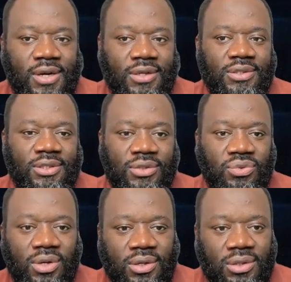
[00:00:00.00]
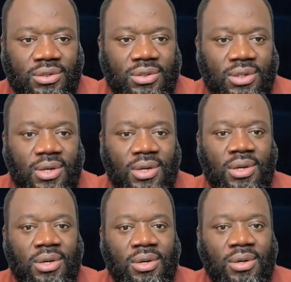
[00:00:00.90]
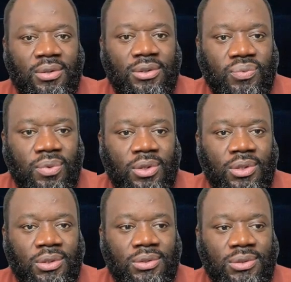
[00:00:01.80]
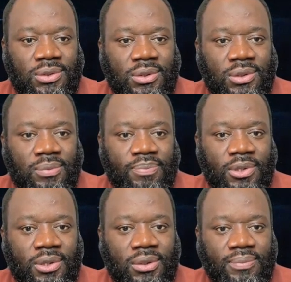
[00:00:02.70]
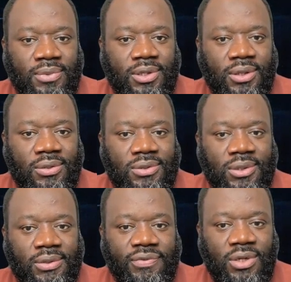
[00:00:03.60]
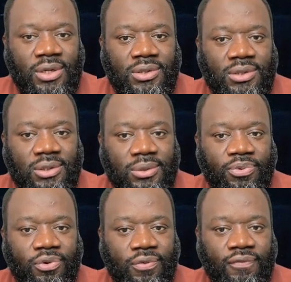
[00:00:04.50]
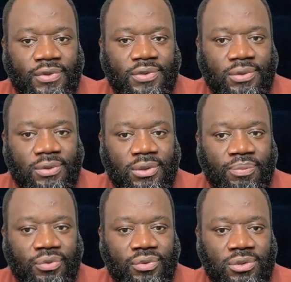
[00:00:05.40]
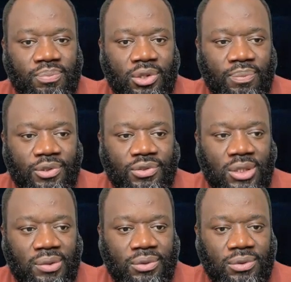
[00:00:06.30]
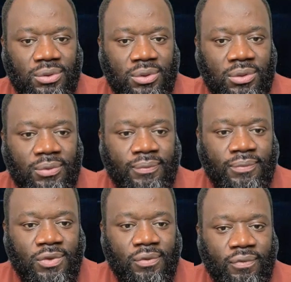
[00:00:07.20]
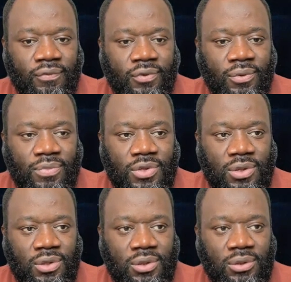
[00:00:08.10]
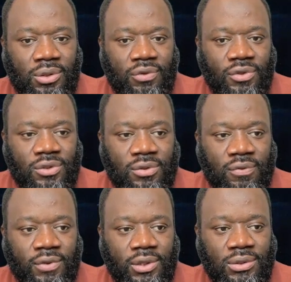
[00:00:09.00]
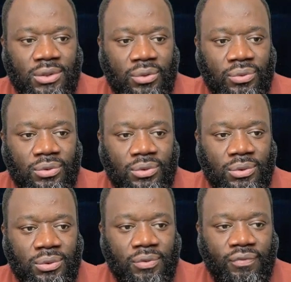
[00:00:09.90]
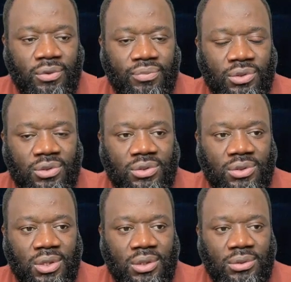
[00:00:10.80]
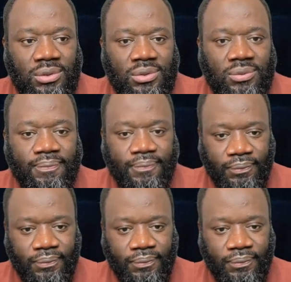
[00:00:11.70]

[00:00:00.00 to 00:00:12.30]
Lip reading: at the network edge. This work is by myself and Professor Dimitris P. Pezaros from the University of Glasgow School of Computing Science.